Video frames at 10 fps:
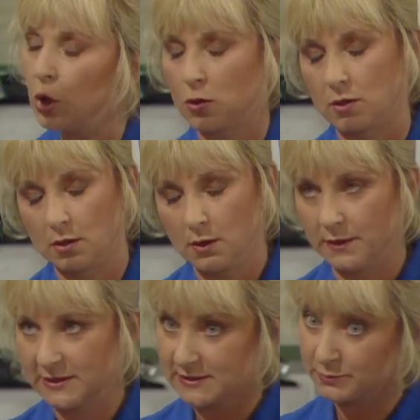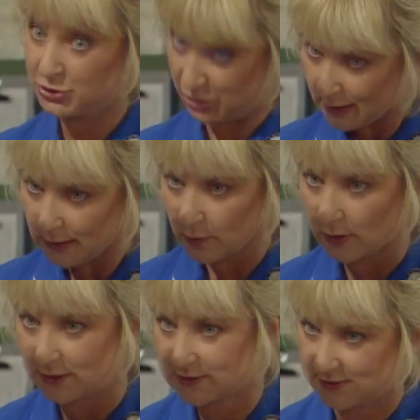Look, there's some
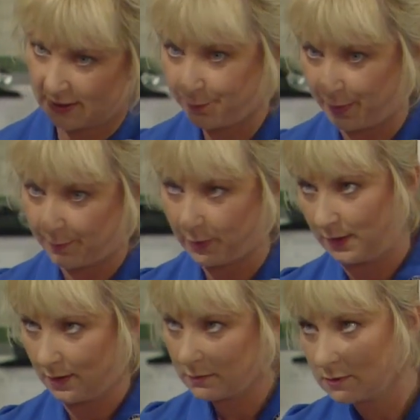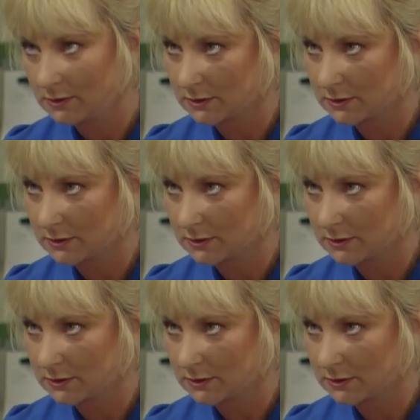genuinely sick people in here who need